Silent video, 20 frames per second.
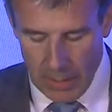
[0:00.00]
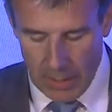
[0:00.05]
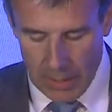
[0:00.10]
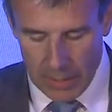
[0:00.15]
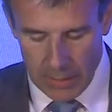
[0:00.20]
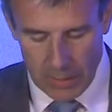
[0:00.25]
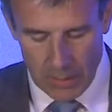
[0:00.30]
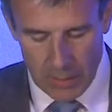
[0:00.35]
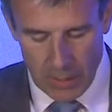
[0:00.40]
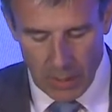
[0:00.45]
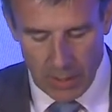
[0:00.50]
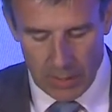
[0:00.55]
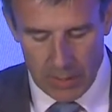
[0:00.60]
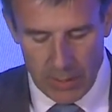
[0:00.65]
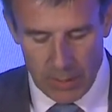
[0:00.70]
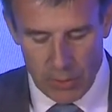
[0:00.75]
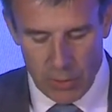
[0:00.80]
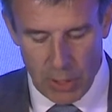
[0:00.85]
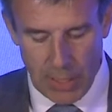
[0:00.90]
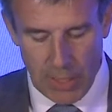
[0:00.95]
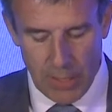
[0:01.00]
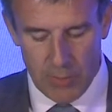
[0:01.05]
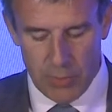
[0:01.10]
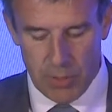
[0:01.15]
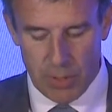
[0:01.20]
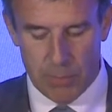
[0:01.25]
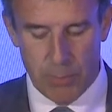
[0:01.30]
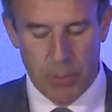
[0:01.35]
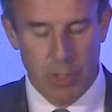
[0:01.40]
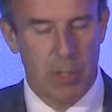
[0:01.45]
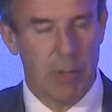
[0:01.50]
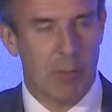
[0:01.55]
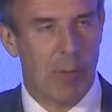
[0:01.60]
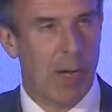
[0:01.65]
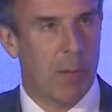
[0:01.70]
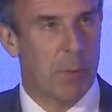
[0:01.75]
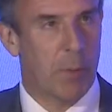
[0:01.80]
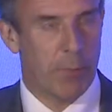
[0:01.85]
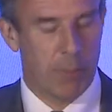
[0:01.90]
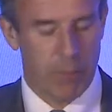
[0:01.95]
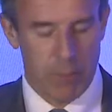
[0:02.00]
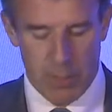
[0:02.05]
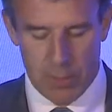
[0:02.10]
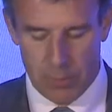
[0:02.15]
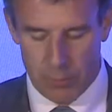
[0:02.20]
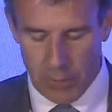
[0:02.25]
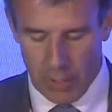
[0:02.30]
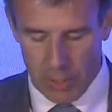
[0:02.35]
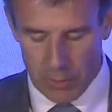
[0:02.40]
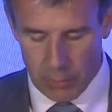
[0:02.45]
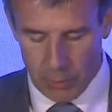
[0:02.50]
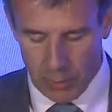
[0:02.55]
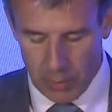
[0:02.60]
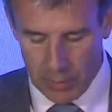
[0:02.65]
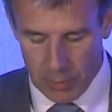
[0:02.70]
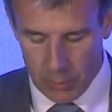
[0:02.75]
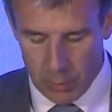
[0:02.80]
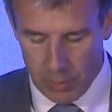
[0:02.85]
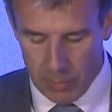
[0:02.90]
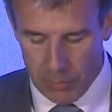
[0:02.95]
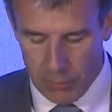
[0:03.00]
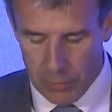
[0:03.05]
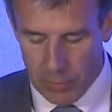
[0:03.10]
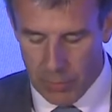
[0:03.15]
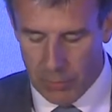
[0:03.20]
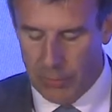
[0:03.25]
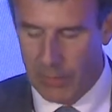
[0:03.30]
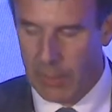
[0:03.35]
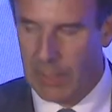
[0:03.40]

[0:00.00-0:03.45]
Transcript: and started a challenging programme of restructuring to improve the